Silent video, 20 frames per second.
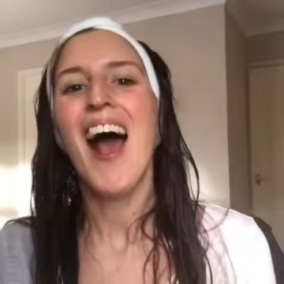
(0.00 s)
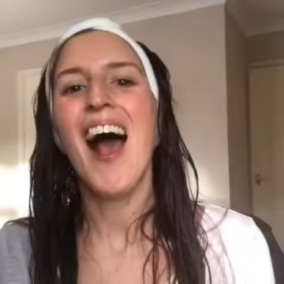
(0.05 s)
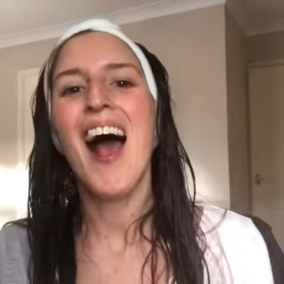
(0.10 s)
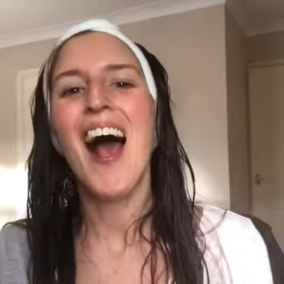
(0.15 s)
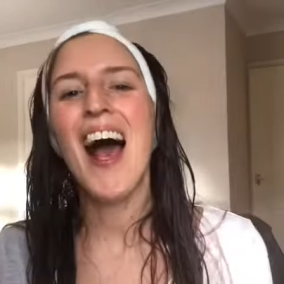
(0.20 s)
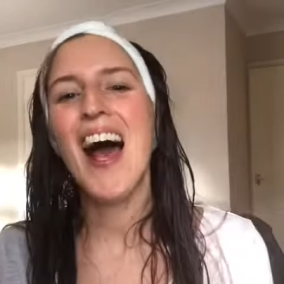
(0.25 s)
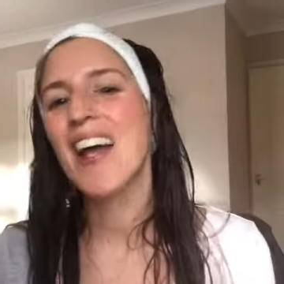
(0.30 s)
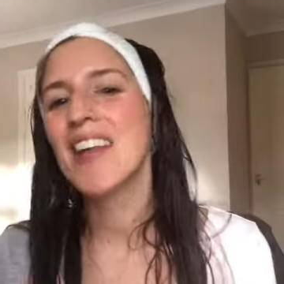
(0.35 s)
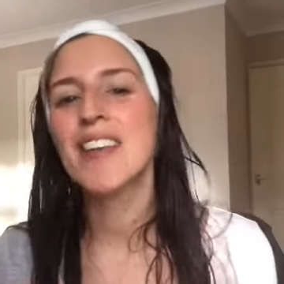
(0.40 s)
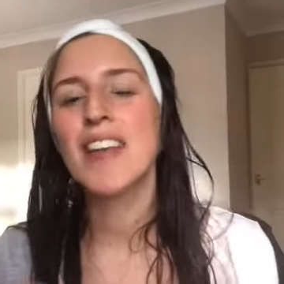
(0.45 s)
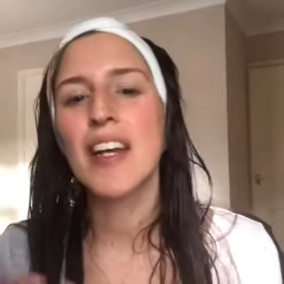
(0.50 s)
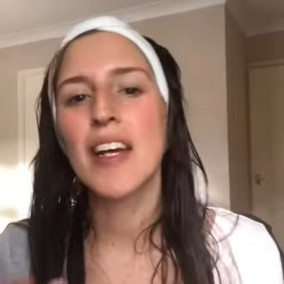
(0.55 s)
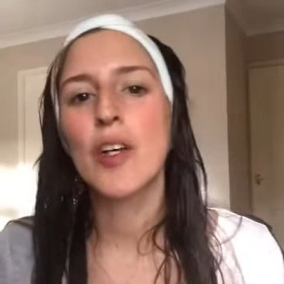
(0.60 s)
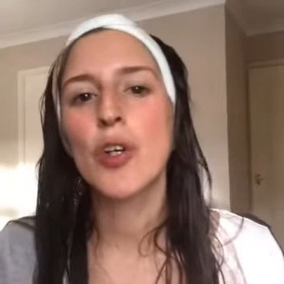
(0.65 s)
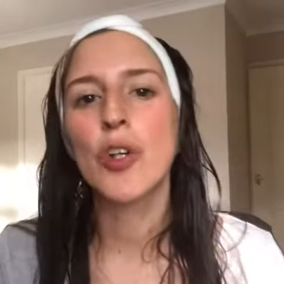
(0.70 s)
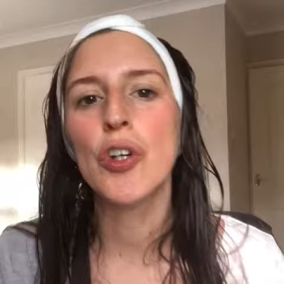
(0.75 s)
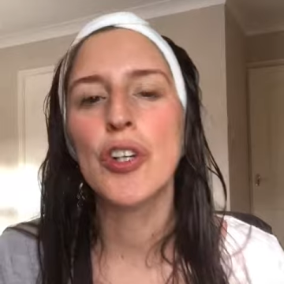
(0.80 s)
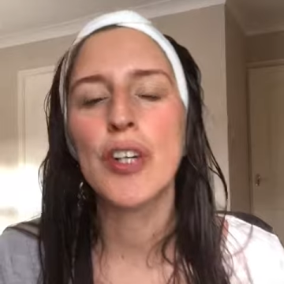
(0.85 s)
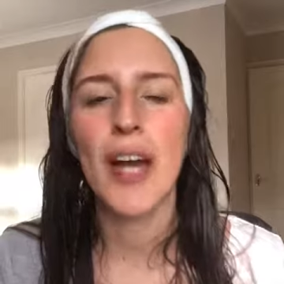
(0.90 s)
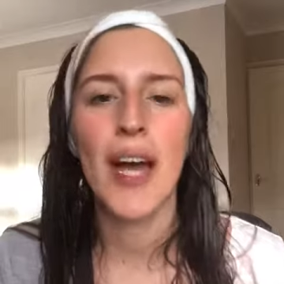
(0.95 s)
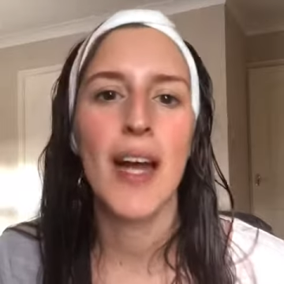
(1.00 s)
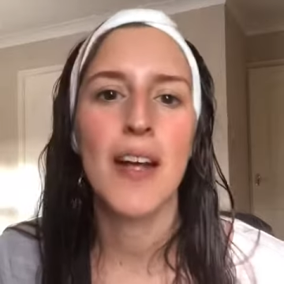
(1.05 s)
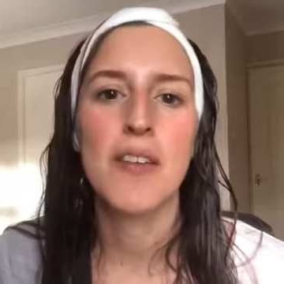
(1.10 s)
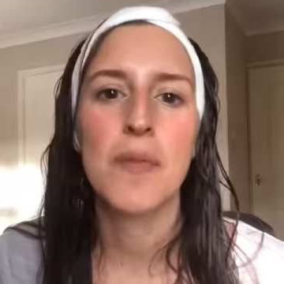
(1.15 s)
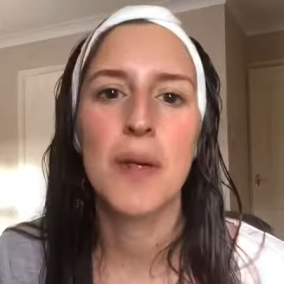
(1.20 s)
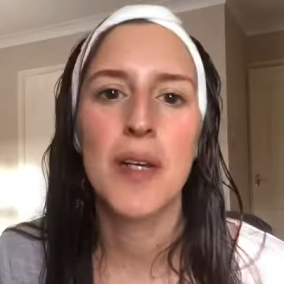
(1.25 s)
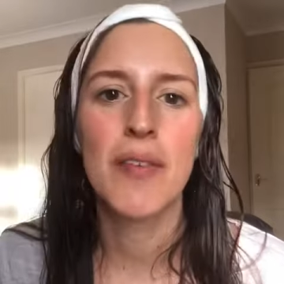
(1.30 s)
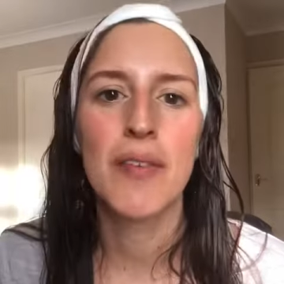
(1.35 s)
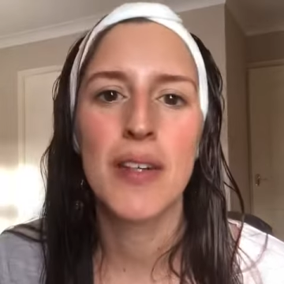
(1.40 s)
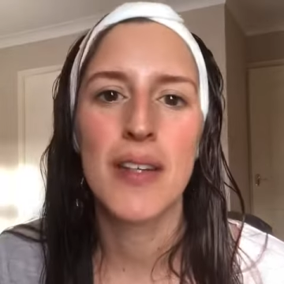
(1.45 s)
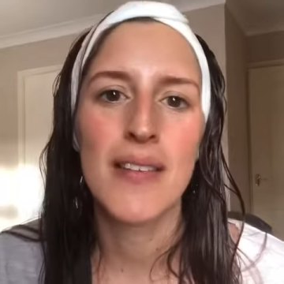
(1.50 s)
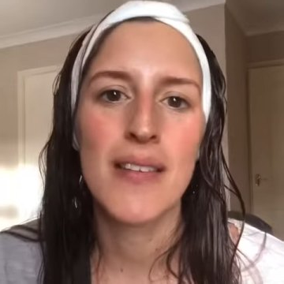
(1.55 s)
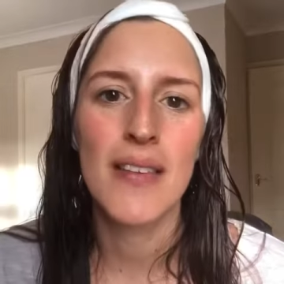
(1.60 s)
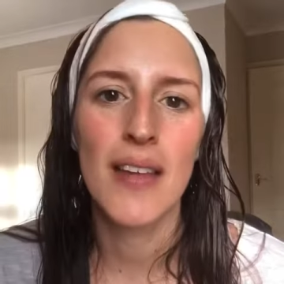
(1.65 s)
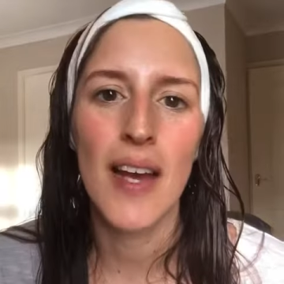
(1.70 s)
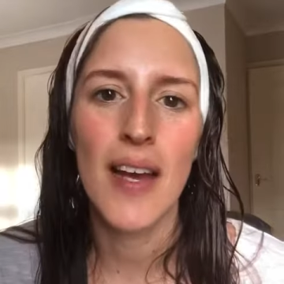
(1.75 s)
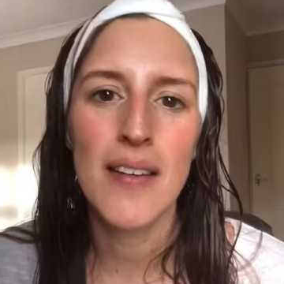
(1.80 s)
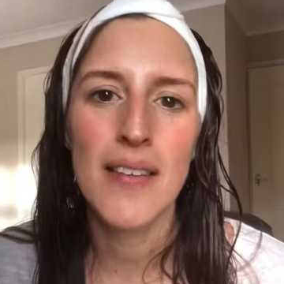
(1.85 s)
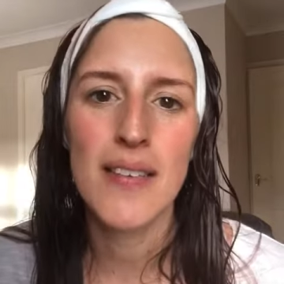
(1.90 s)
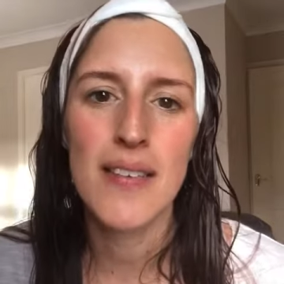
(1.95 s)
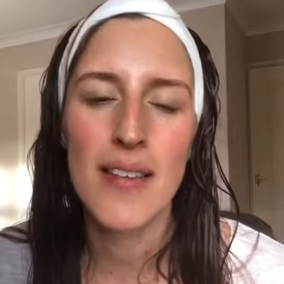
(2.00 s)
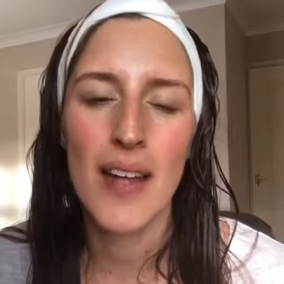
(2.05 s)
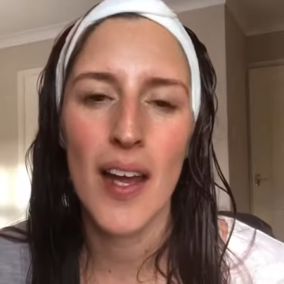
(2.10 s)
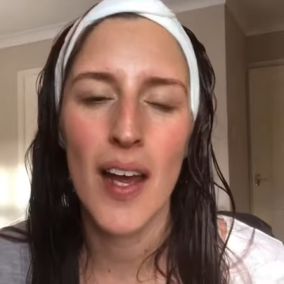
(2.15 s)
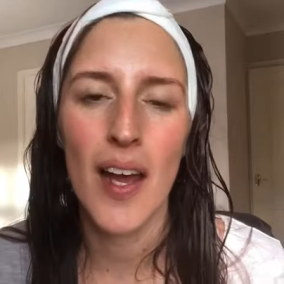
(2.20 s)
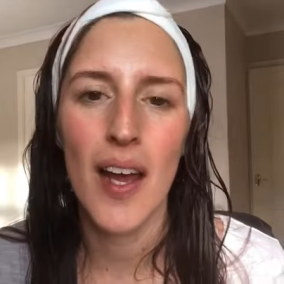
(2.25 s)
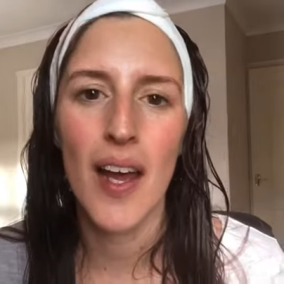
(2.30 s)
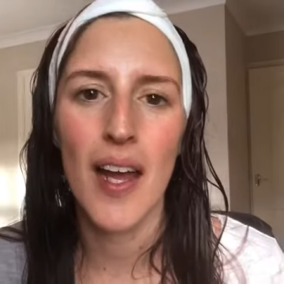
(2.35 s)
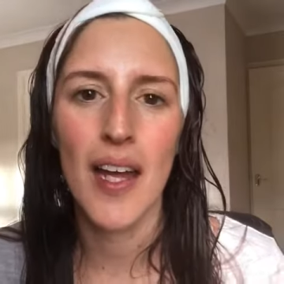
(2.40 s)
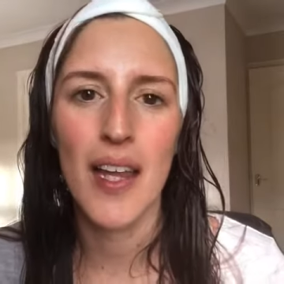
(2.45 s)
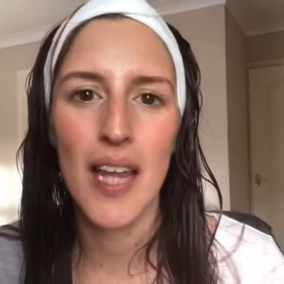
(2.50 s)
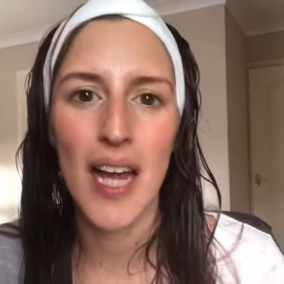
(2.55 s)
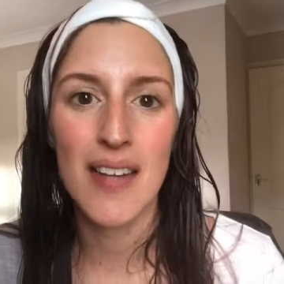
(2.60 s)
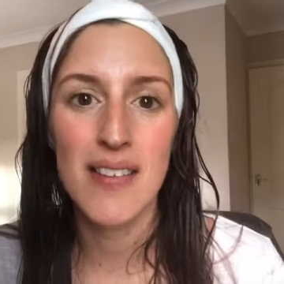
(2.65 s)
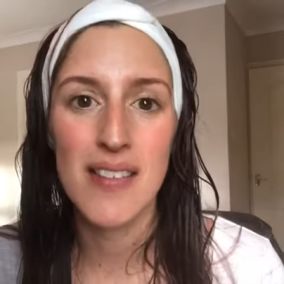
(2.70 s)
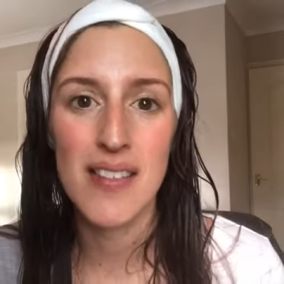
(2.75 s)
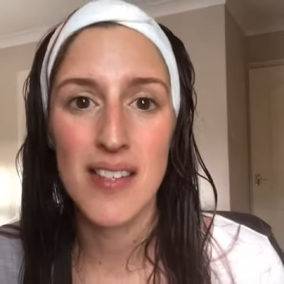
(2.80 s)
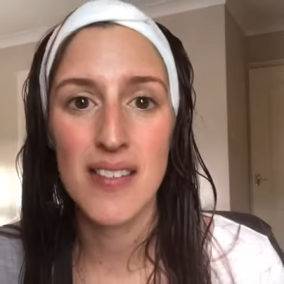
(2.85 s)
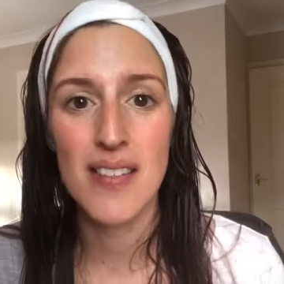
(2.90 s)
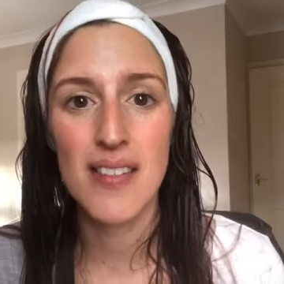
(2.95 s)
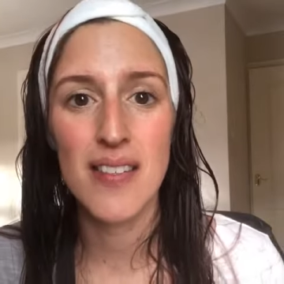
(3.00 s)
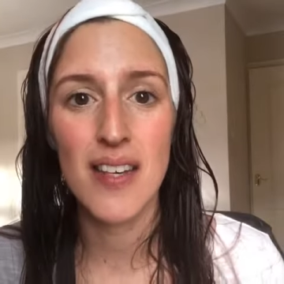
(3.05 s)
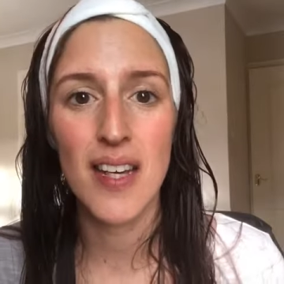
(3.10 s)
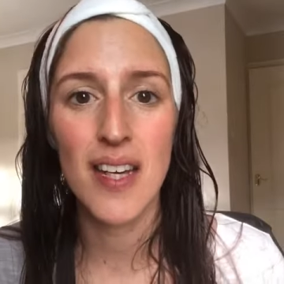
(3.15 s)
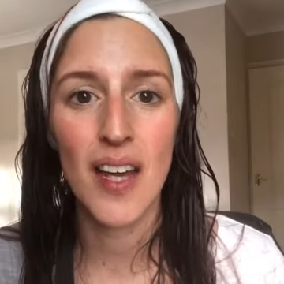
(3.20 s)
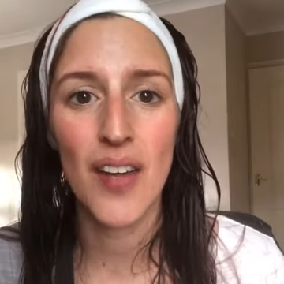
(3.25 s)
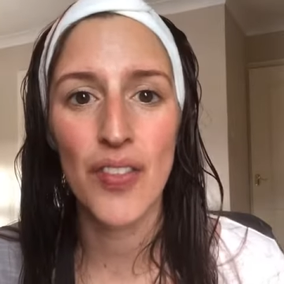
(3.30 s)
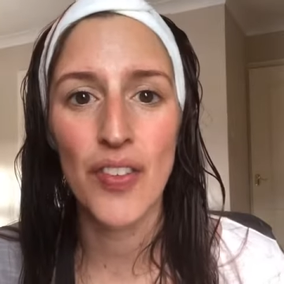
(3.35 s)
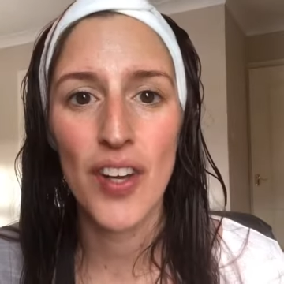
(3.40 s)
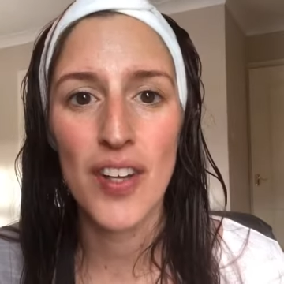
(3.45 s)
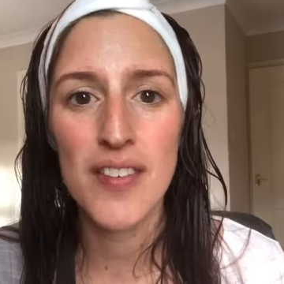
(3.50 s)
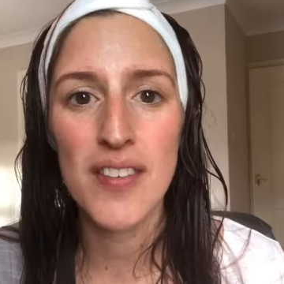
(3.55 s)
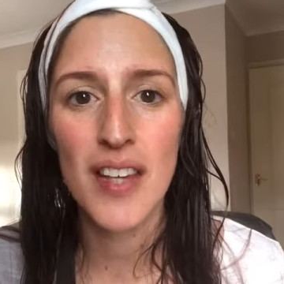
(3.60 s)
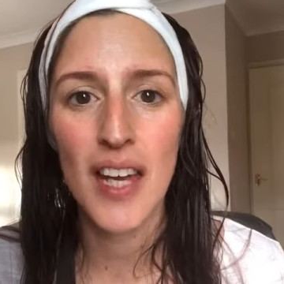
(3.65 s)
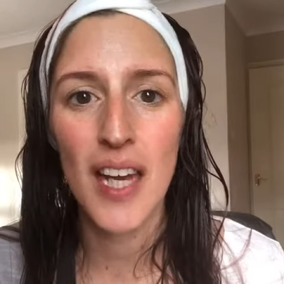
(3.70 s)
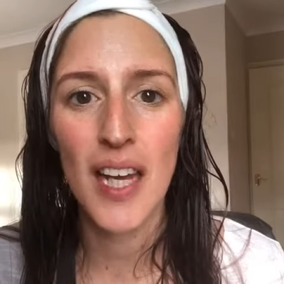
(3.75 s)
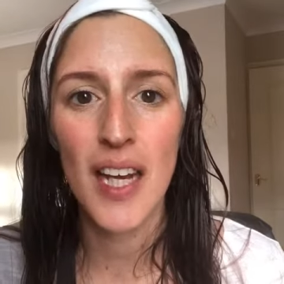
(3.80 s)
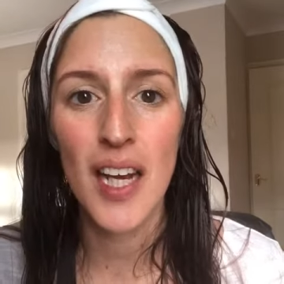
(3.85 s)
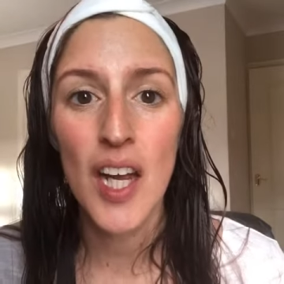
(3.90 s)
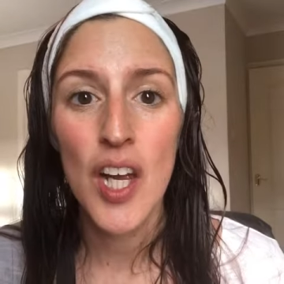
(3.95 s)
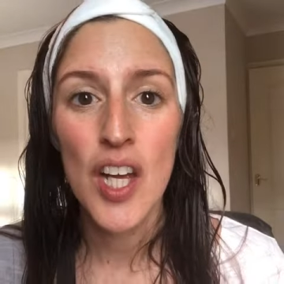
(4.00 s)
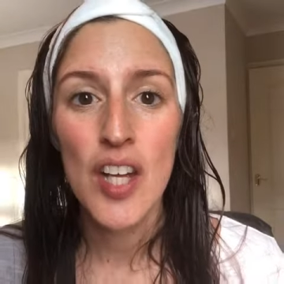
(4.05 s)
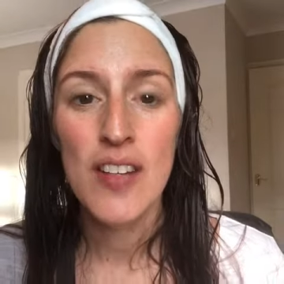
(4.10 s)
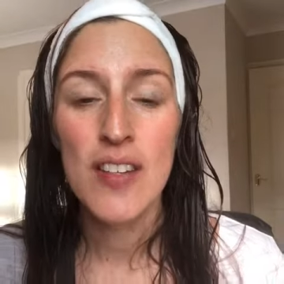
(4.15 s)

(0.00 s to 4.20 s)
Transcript: And they could experience less uh, elasticity in their skin,